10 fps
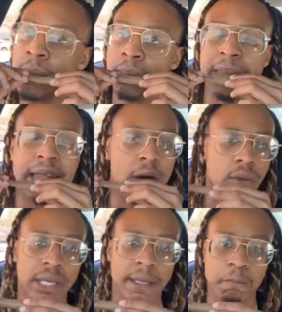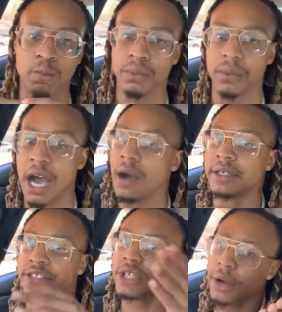that only a
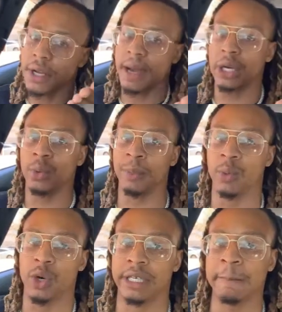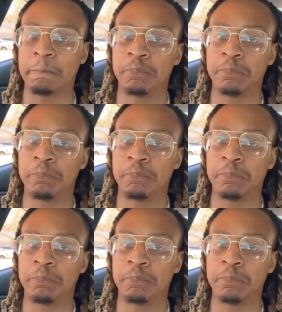certain amount of women wanted